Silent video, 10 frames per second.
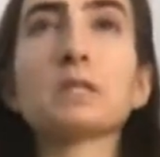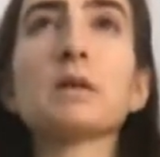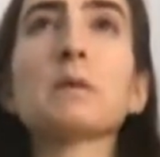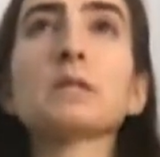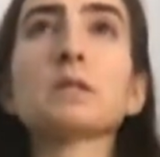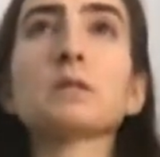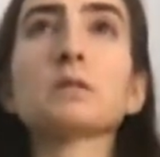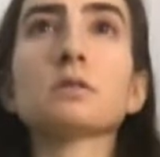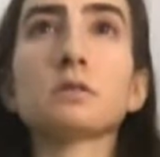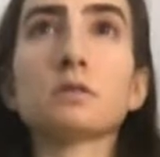Did that make sense?
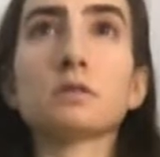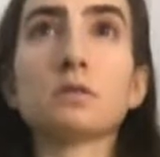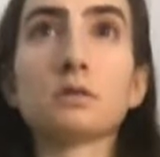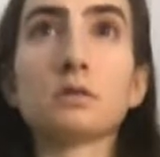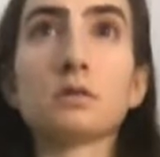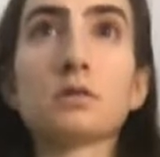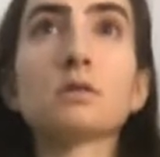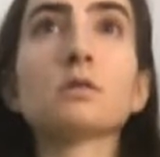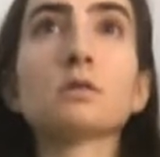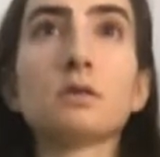
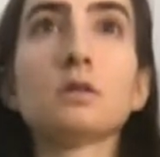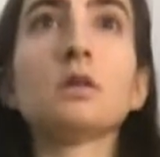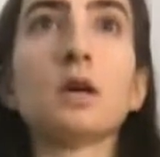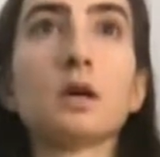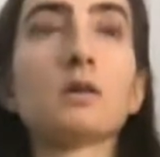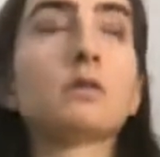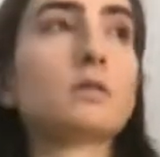Mm -hmm. Yeah.